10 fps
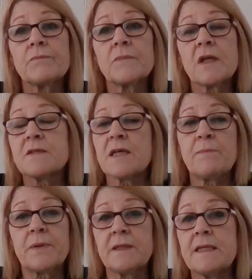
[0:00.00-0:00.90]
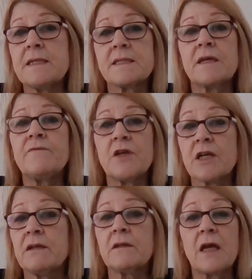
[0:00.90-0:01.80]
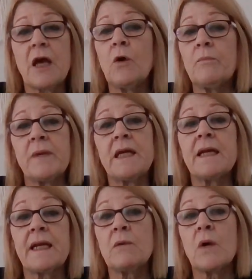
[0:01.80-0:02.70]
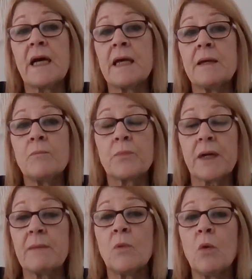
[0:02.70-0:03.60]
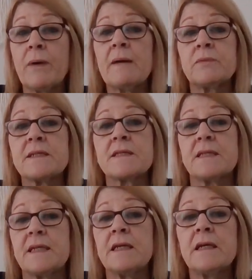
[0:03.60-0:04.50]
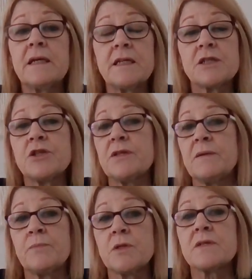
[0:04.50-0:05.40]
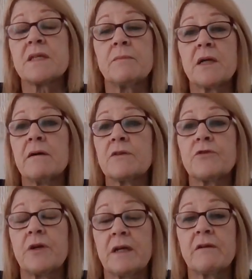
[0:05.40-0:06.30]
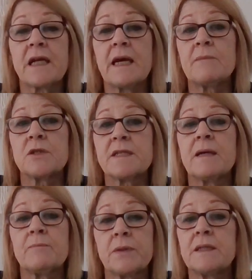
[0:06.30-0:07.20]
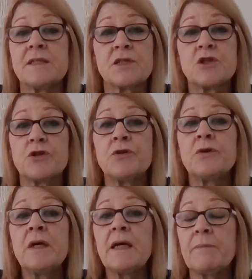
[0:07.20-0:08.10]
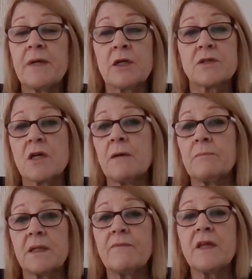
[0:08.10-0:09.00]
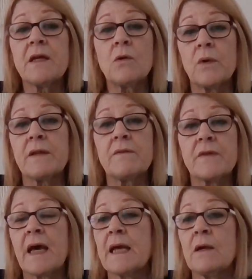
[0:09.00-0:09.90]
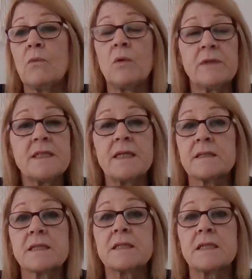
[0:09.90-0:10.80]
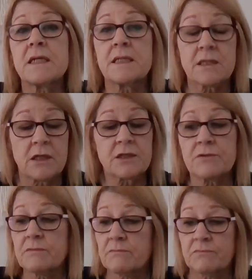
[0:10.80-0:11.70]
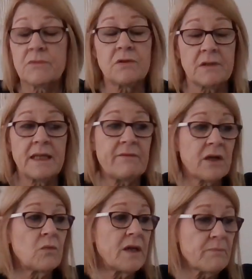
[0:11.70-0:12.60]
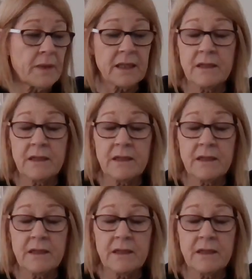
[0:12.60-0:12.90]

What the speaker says: So please, if you can help me in any way, bring more publicity to the abuse that I'm going through here in Campbelltown, please do, because I'm living with a woman downstairs, like not living with, but